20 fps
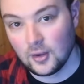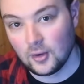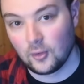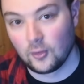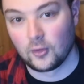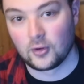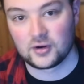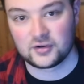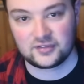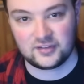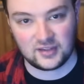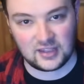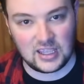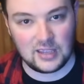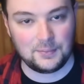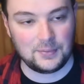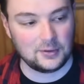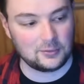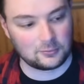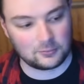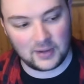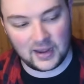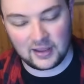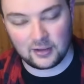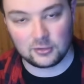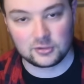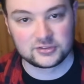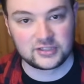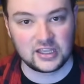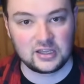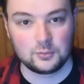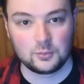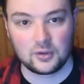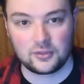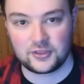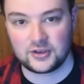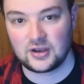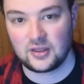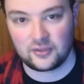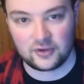or to keep it wrangled in
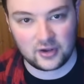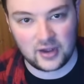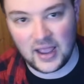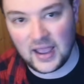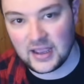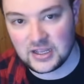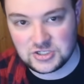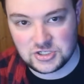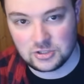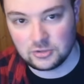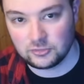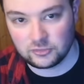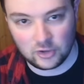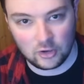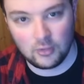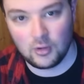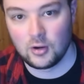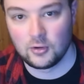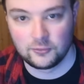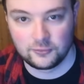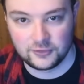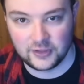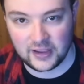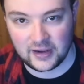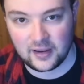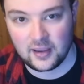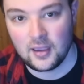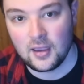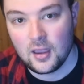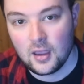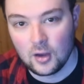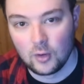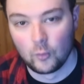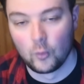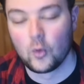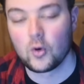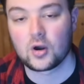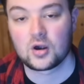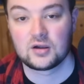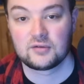with another kaiju Toho flick,
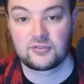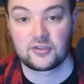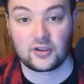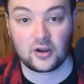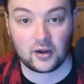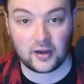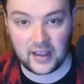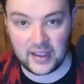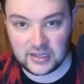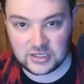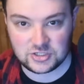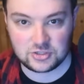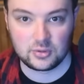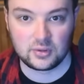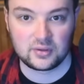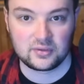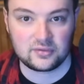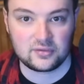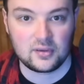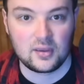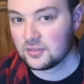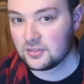War of the Gargantuas.